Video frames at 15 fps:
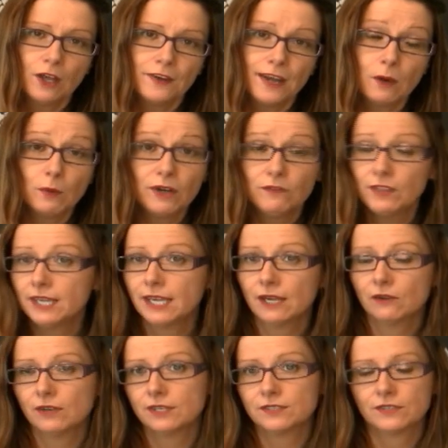Now, one of the
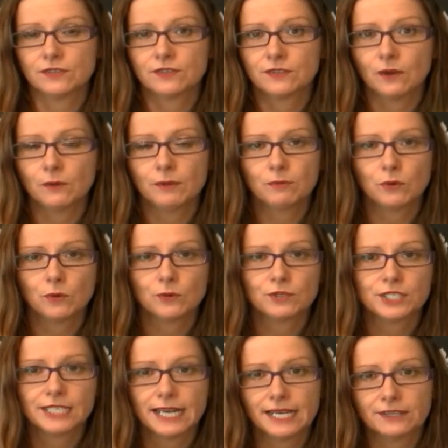areas that's so
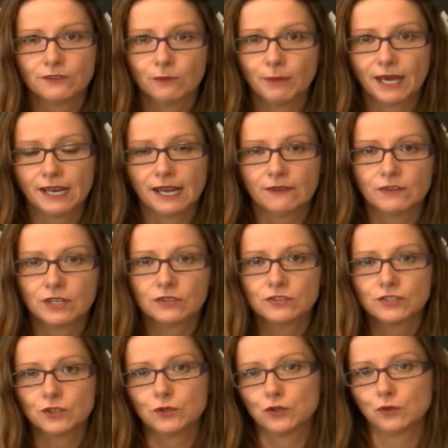important today is about having a
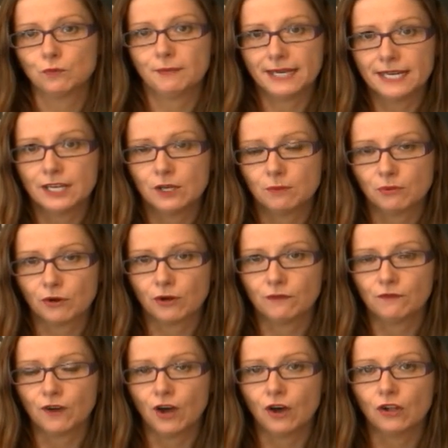social media
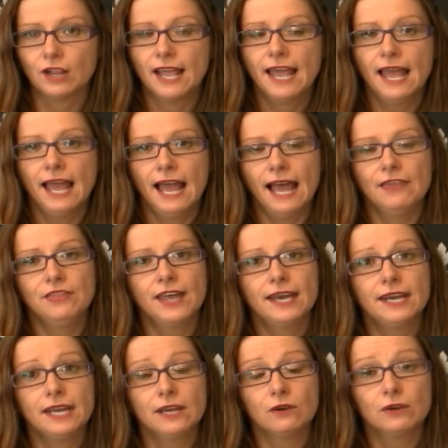profile, and that
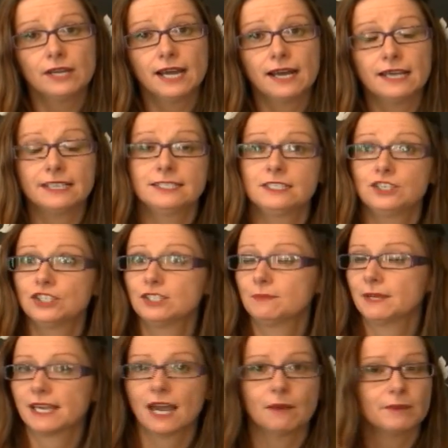area is just
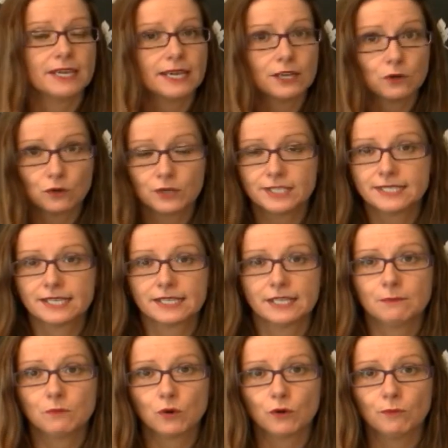becoming
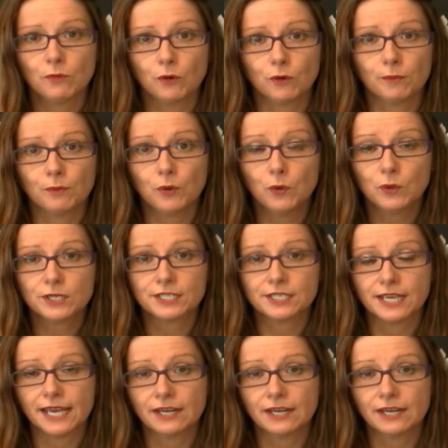increasingly more and more important.